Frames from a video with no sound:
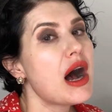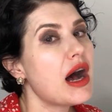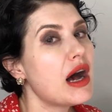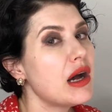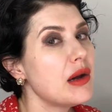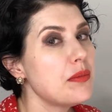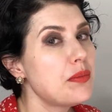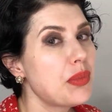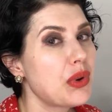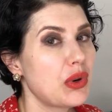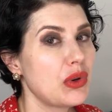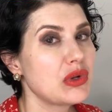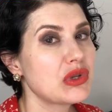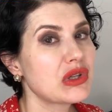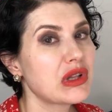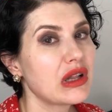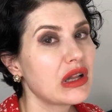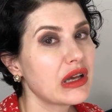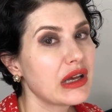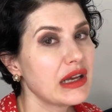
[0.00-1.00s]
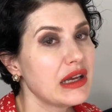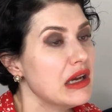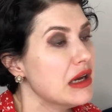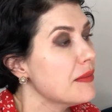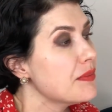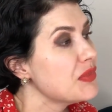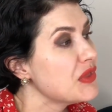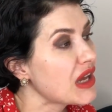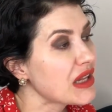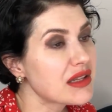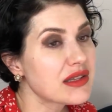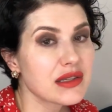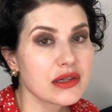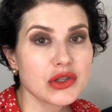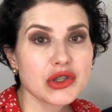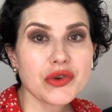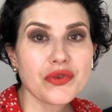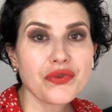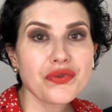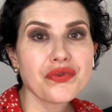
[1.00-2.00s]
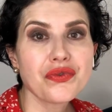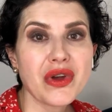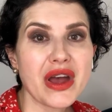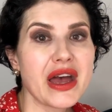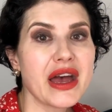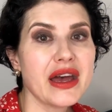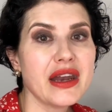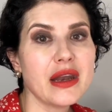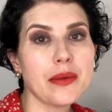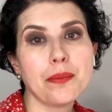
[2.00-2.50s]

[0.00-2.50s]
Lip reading: I'm personally not such a fan